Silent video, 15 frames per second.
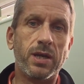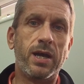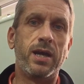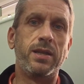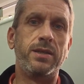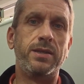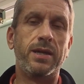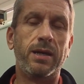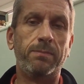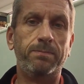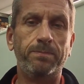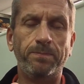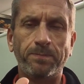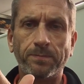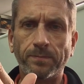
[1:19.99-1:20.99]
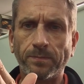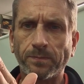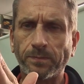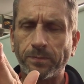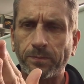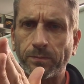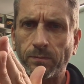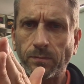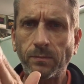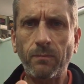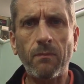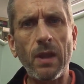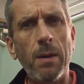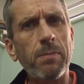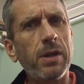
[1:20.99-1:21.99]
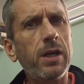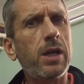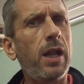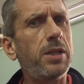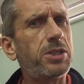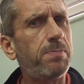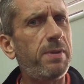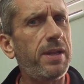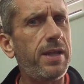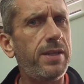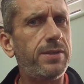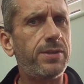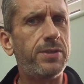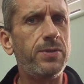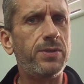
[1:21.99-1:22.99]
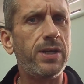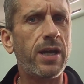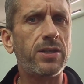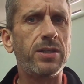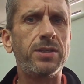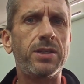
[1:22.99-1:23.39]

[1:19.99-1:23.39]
And I'm going to kind of split it into 2 sections.